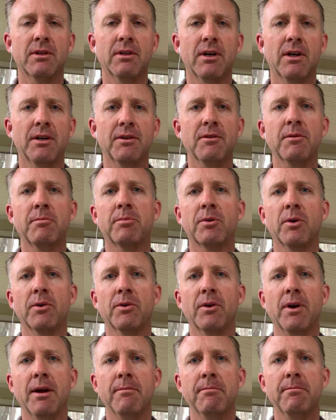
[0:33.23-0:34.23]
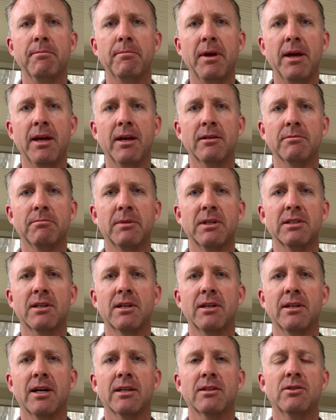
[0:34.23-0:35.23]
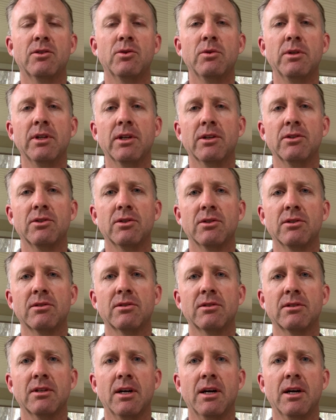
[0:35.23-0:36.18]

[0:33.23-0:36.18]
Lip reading: Under the program, banks must conduct due diligence